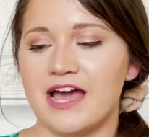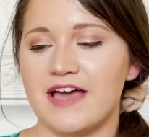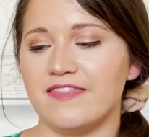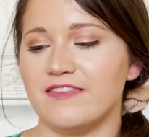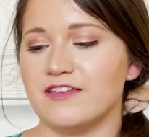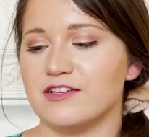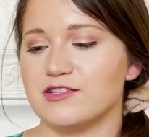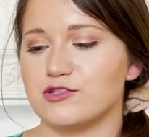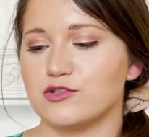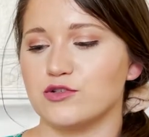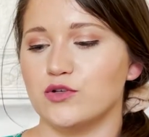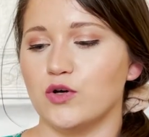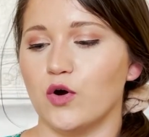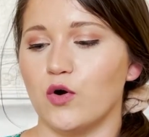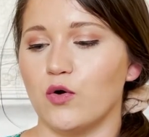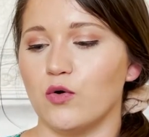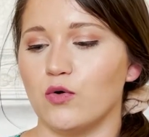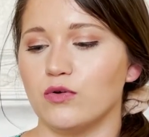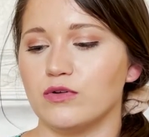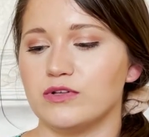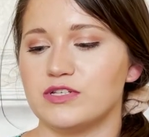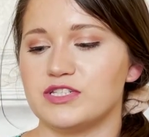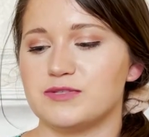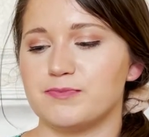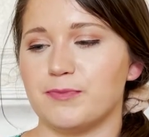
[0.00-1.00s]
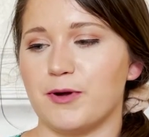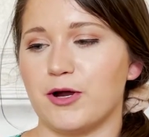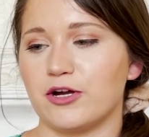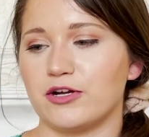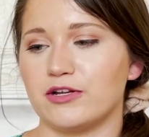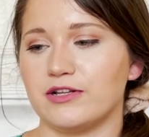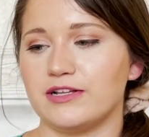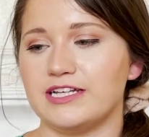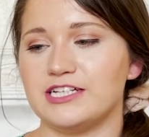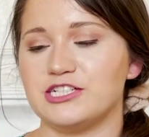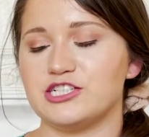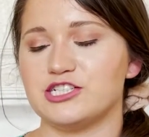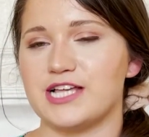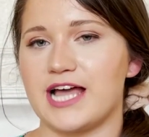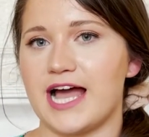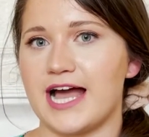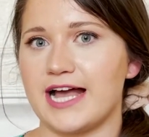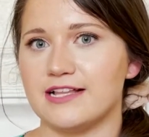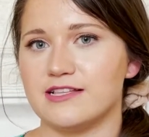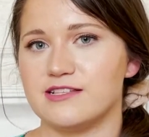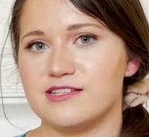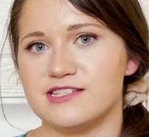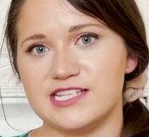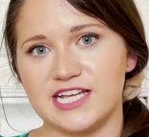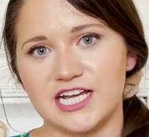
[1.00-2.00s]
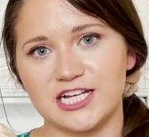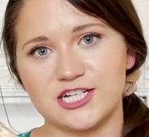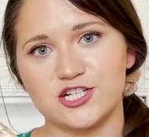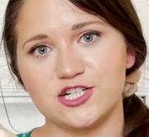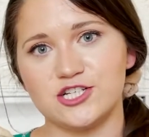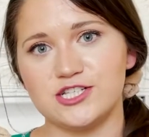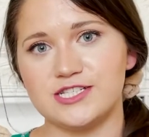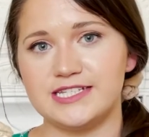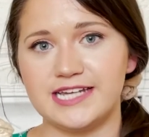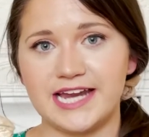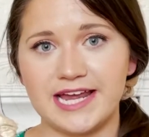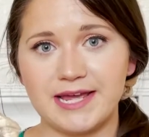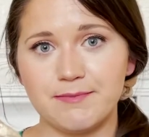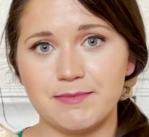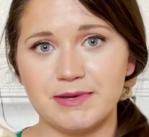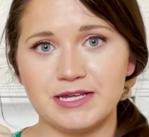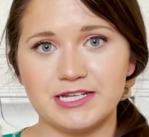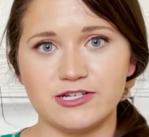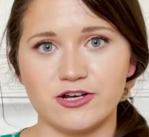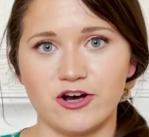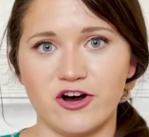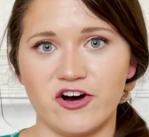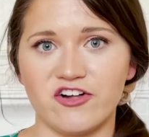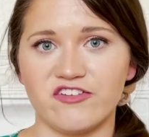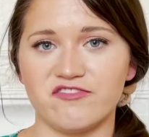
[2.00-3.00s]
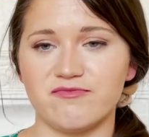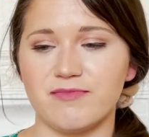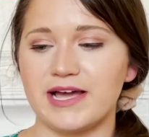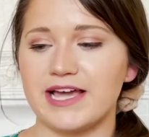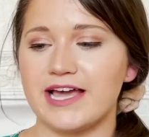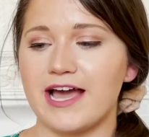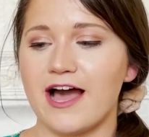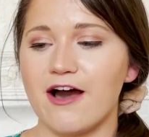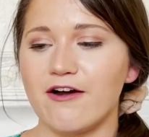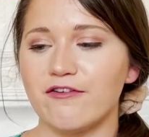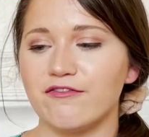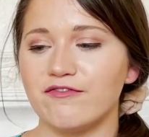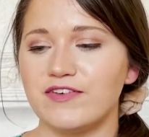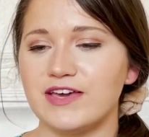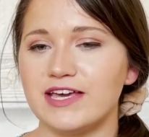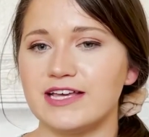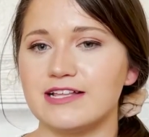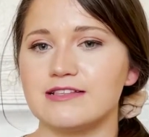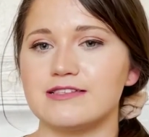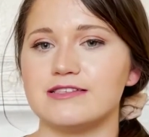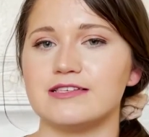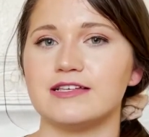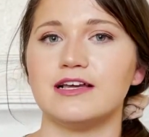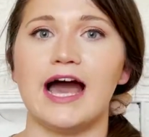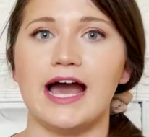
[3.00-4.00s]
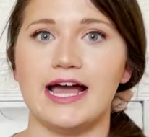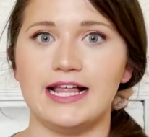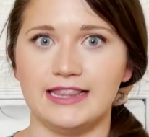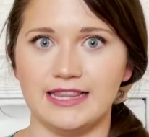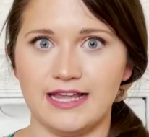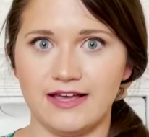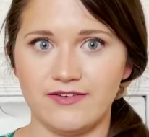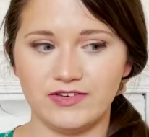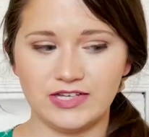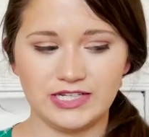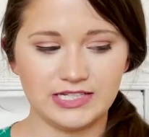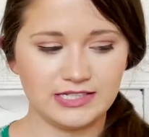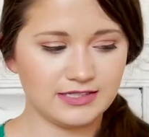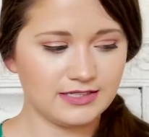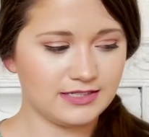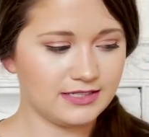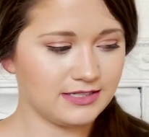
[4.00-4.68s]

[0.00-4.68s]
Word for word: and this gold sparkly just adds such a statement to all of my outfits. I love it.